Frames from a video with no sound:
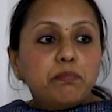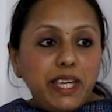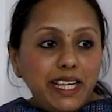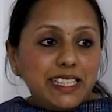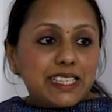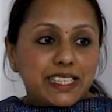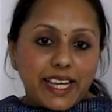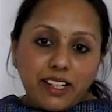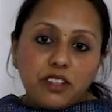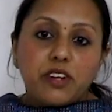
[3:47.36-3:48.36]
the mean
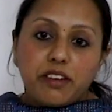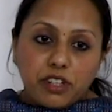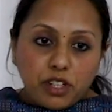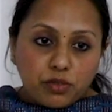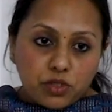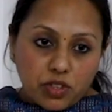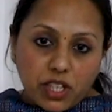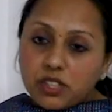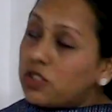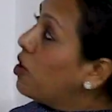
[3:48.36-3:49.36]
sale revenues,
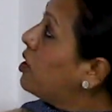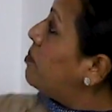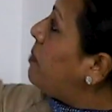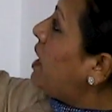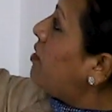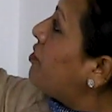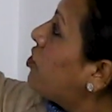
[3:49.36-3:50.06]
okay? So the mean